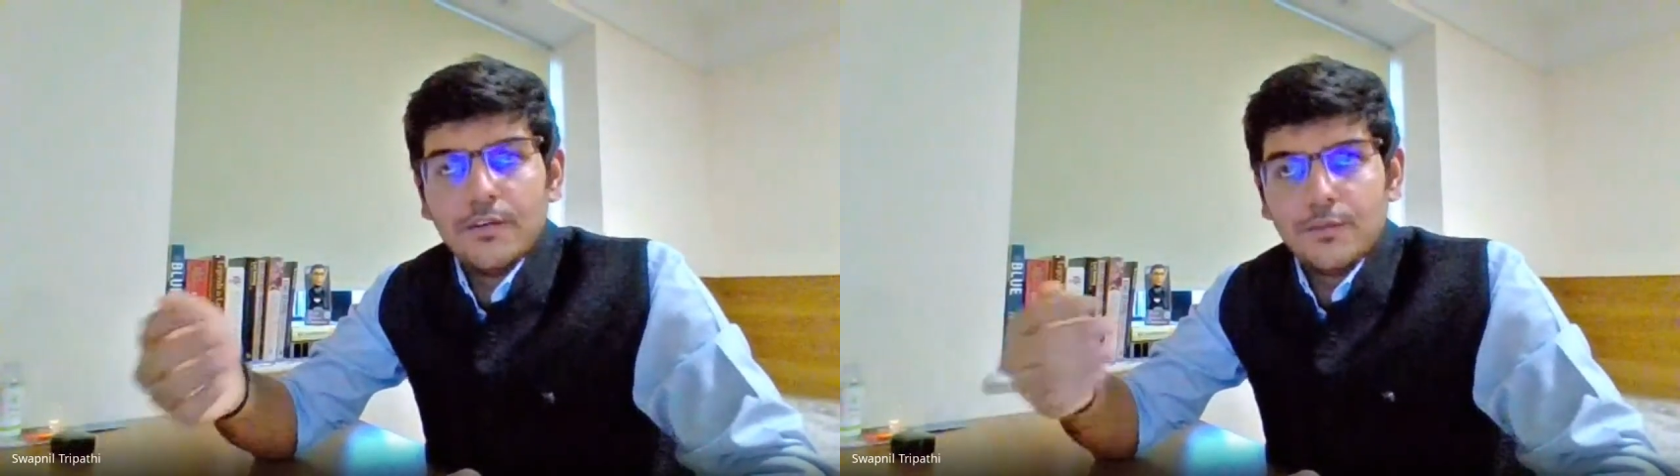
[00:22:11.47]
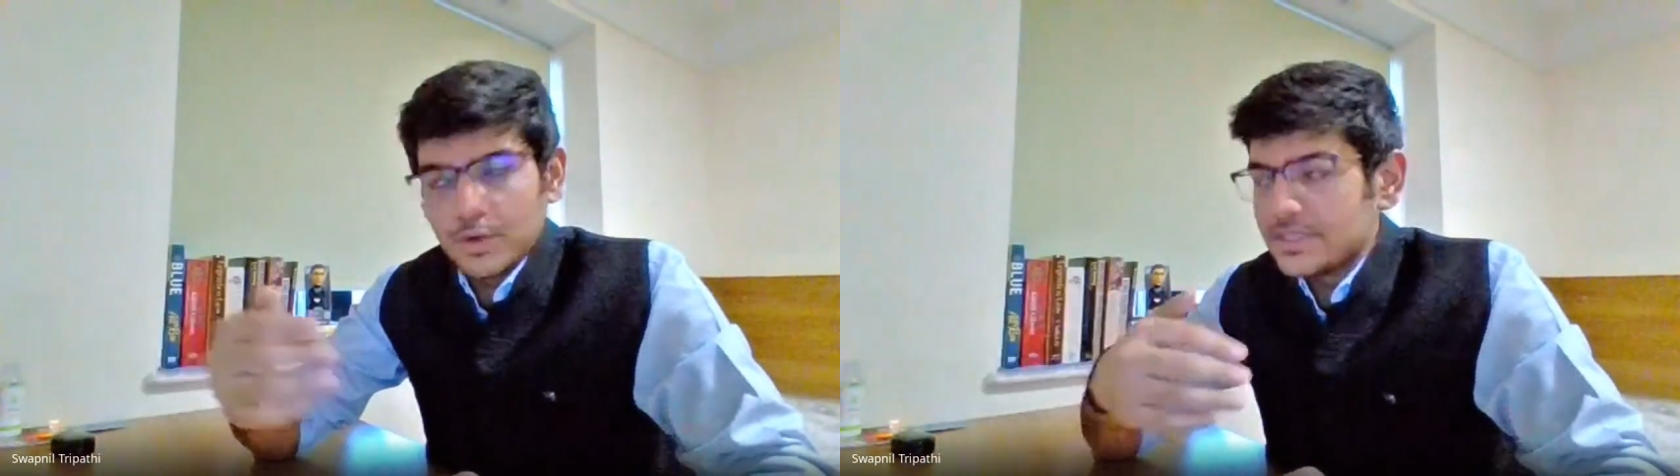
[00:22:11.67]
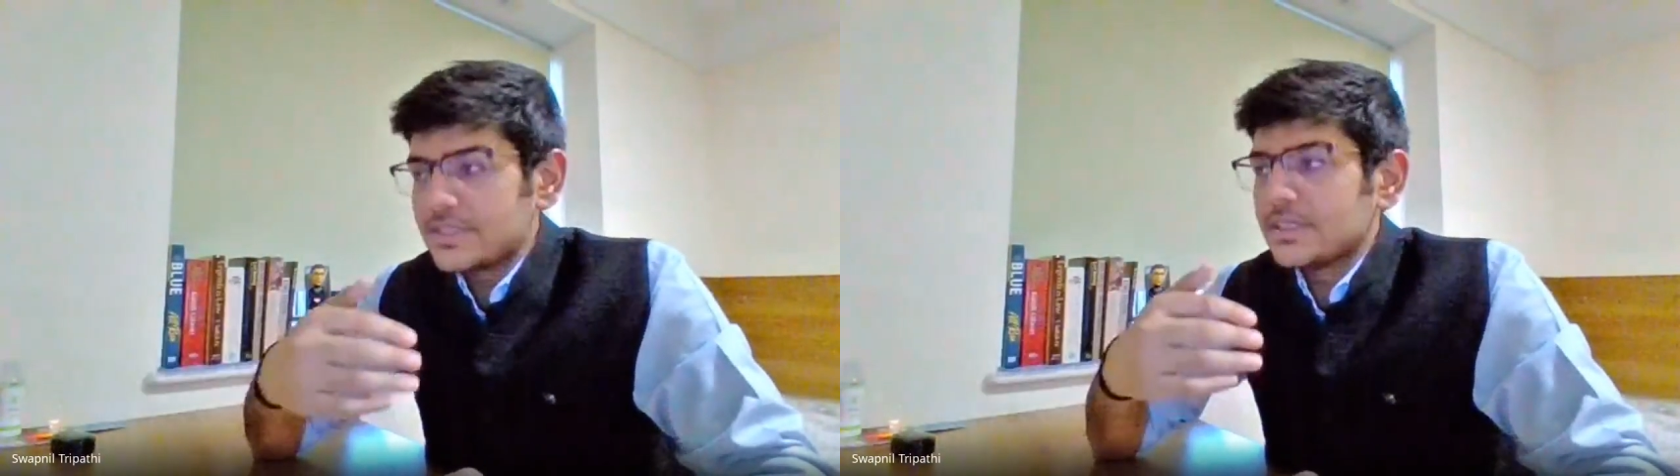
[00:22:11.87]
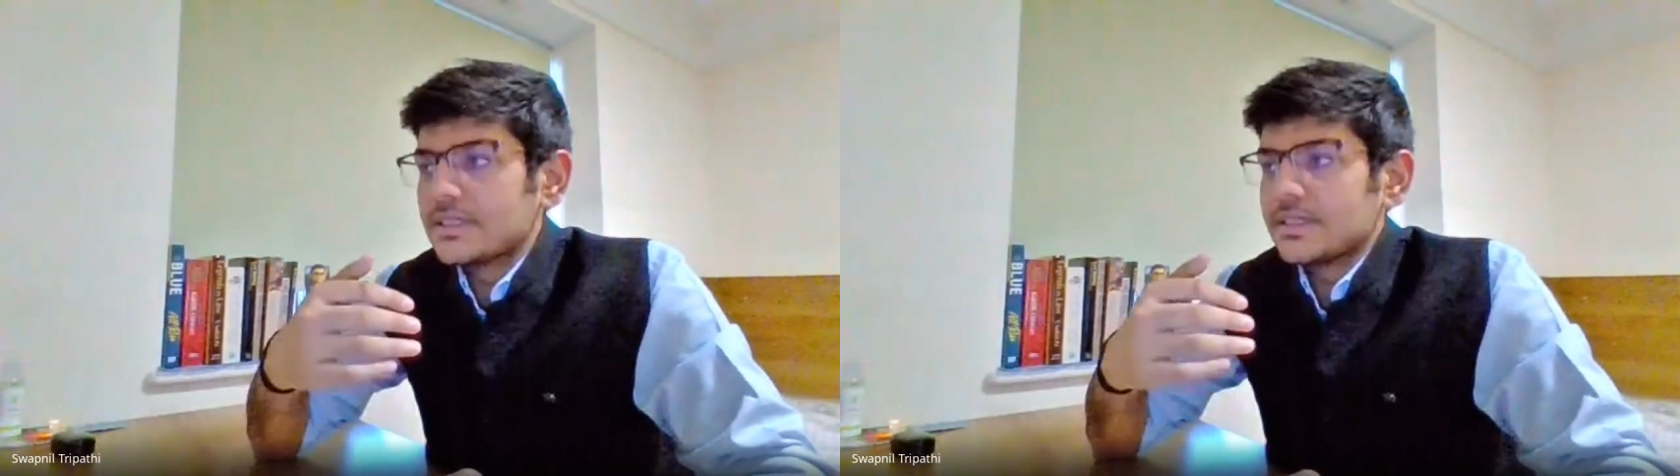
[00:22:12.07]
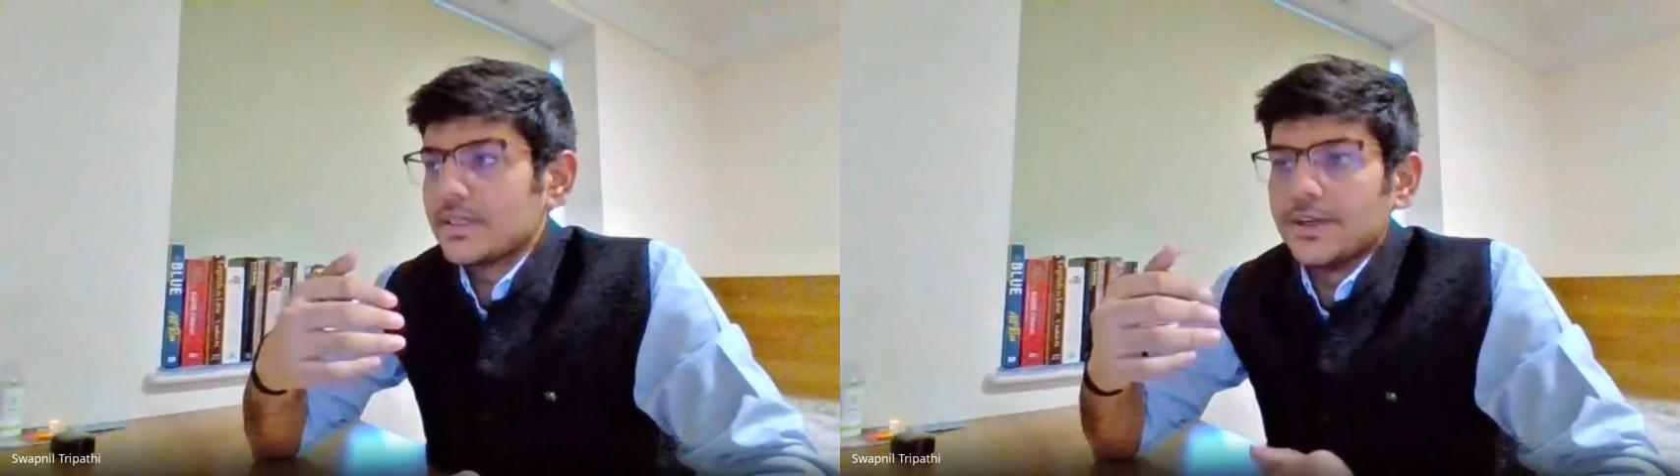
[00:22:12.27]
For
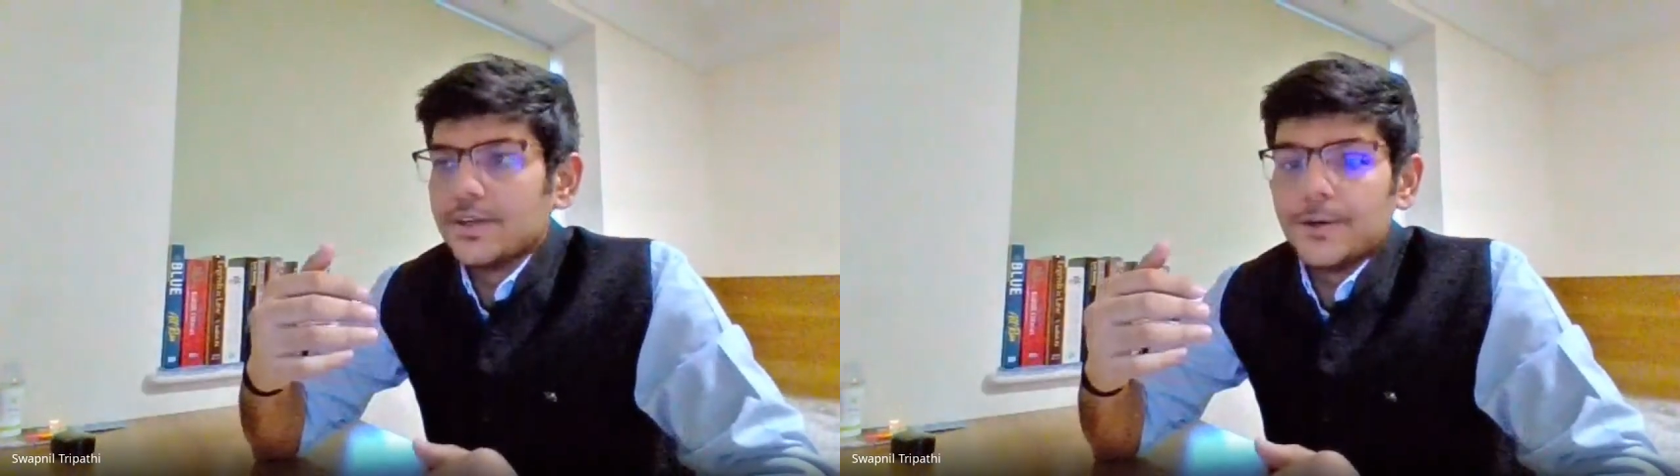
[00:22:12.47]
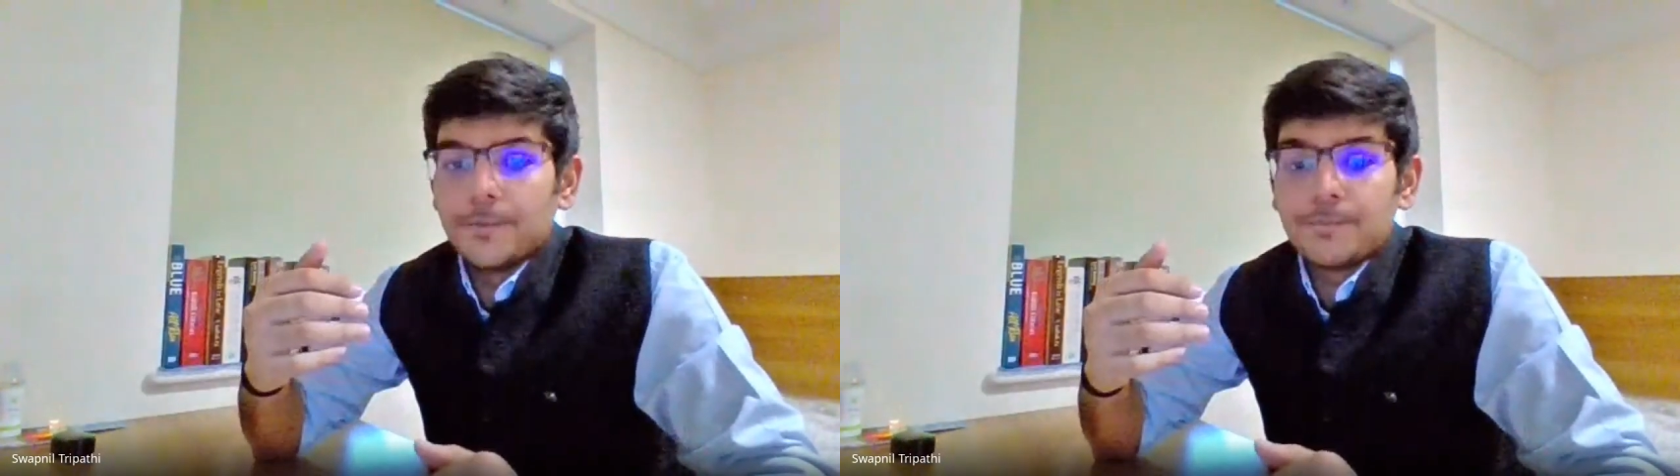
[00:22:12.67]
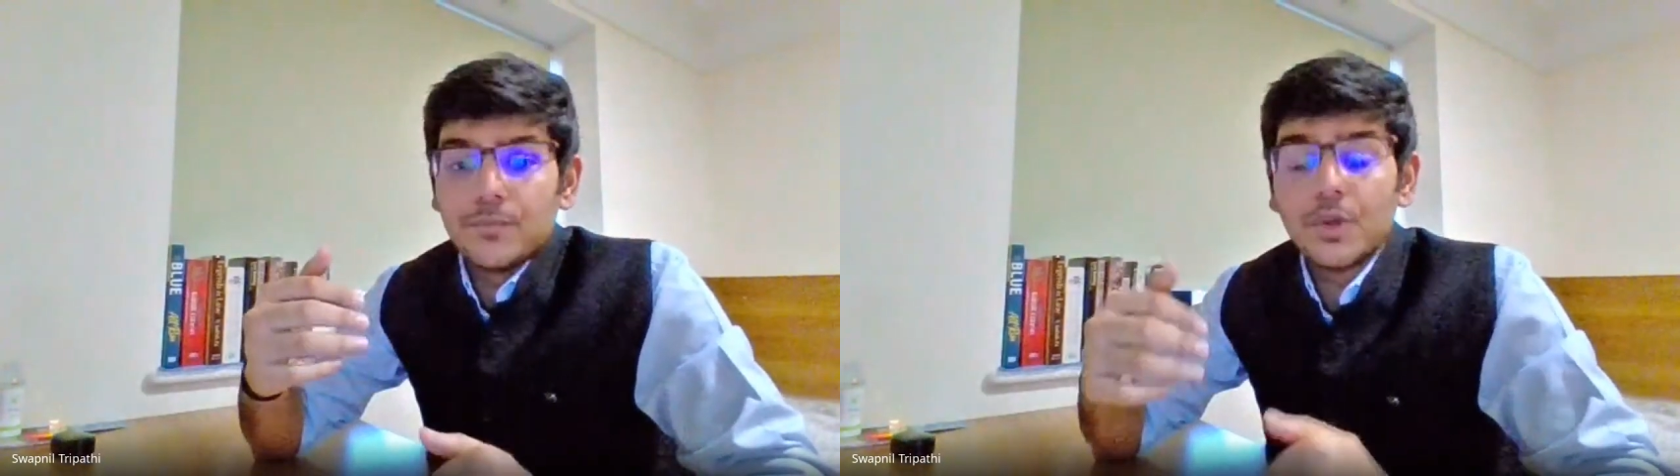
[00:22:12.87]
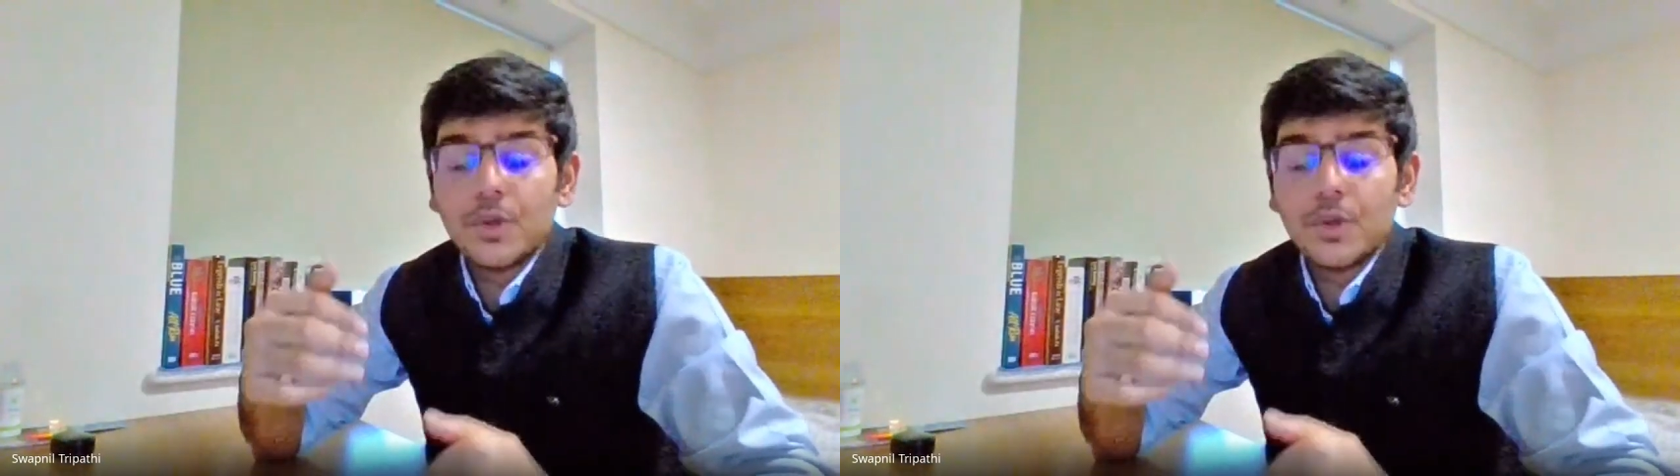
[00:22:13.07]
instance, you